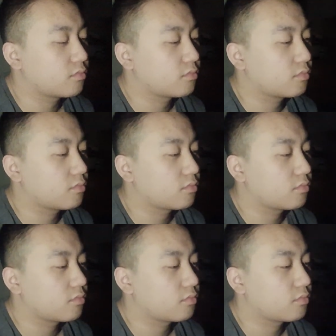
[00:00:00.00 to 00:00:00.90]

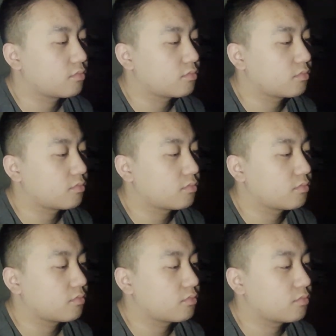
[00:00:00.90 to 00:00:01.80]

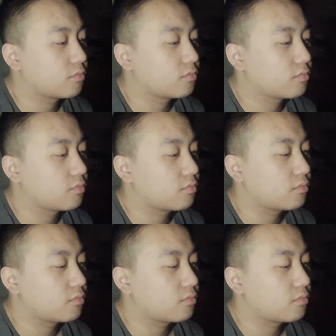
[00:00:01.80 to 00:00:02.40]
(silence)